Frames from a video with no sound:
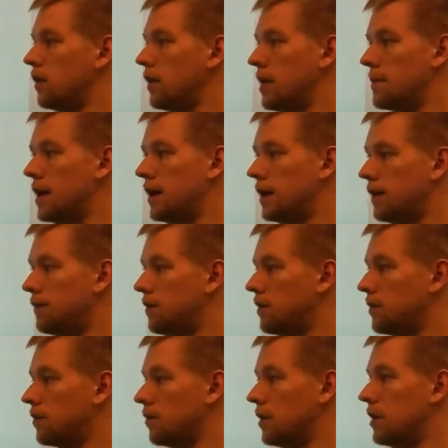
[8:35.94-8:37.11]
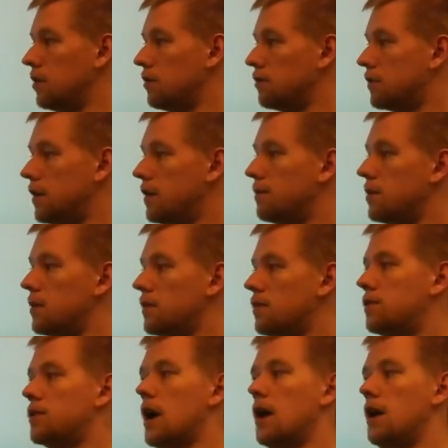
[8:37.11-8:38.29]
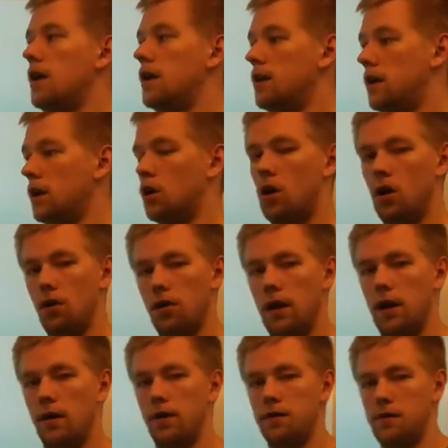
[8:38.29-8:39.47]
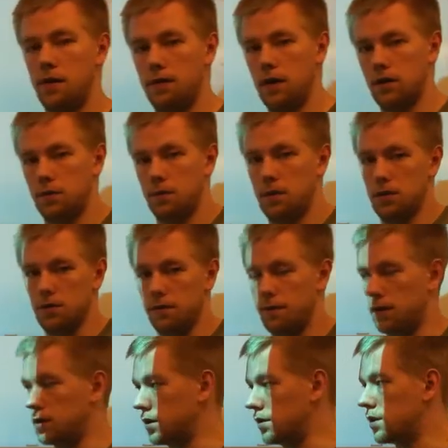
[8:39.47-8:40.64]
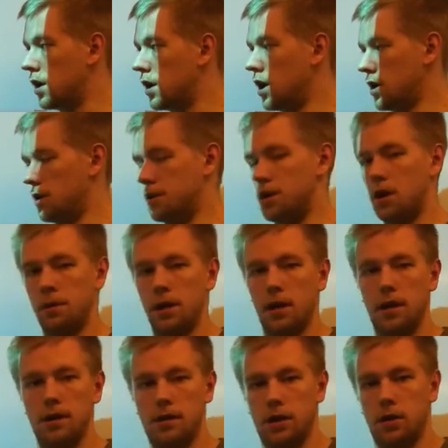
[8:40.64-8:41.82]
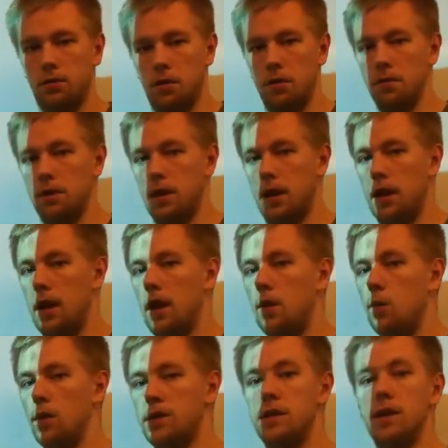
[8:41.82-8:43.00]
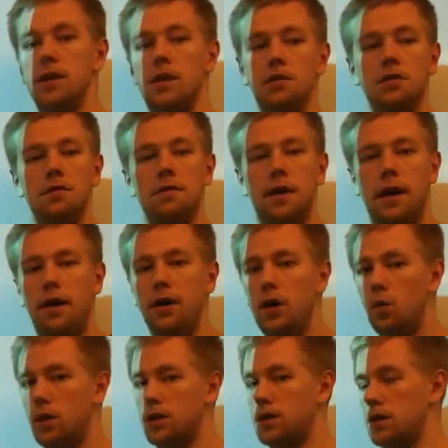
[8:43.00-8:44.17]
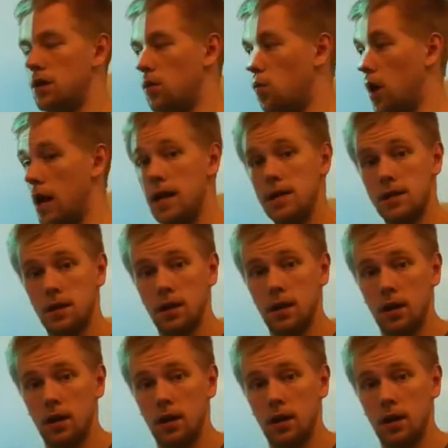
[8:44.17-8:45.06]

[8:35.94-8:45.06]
They may give you this on the EOC, but this is kind of hitting all areas of exponential functions. Determining is it growth or decay, what's the initial value, what's the rate,